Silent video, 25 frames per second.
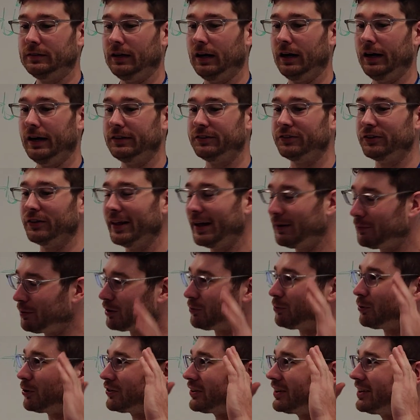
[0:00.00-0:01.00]
All right, so that
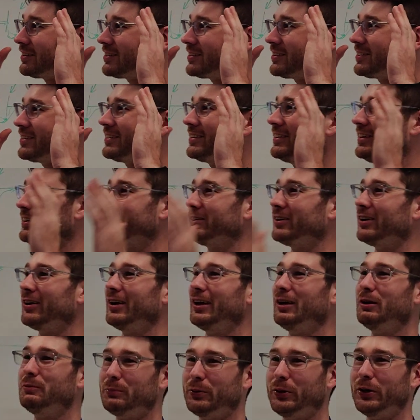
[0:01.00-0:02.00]
makes more sense. It's
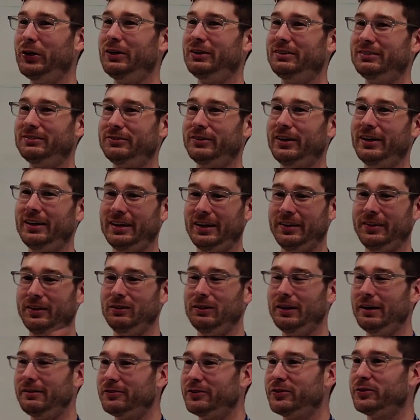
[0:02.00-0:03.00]
our input, right, on
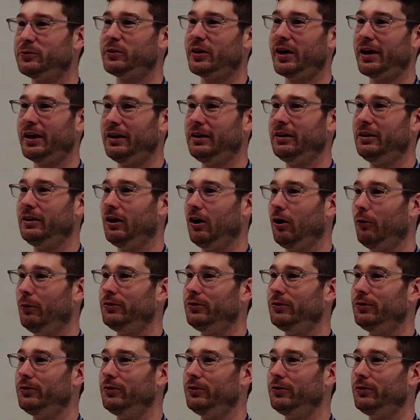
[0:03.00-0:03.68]
the left side.